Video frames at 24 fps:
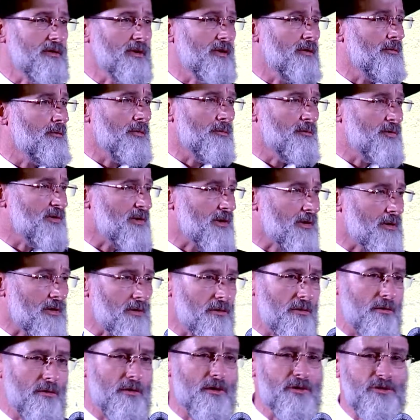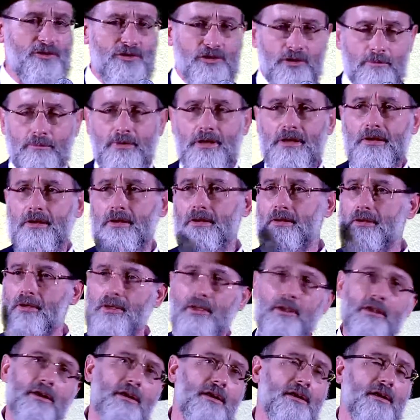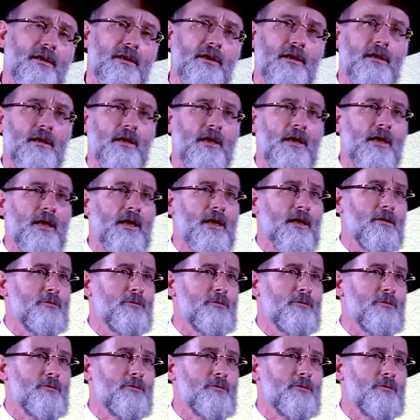No, it was a kol Hashem b'koyach.